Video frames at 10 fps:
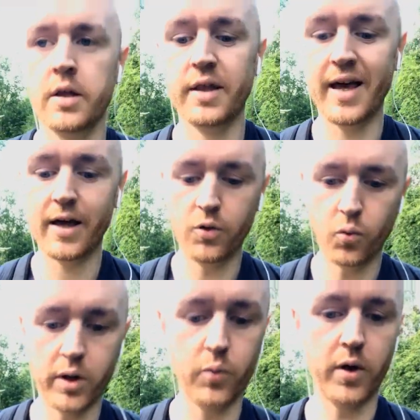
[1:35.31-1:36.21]
then
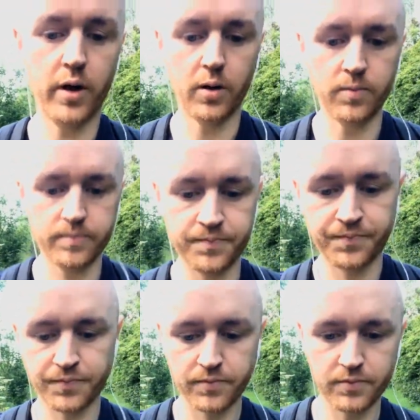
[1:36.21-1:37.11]
we will
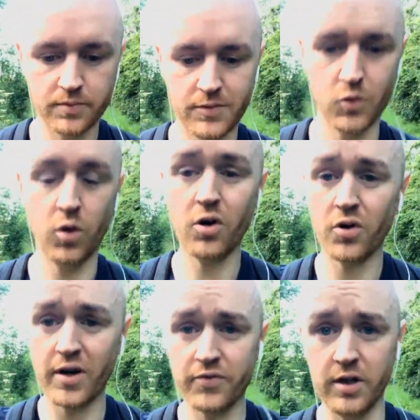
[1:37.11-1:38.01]
no longer
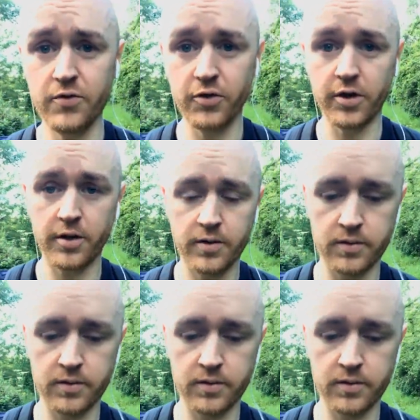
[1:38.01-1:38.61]
have to live with it.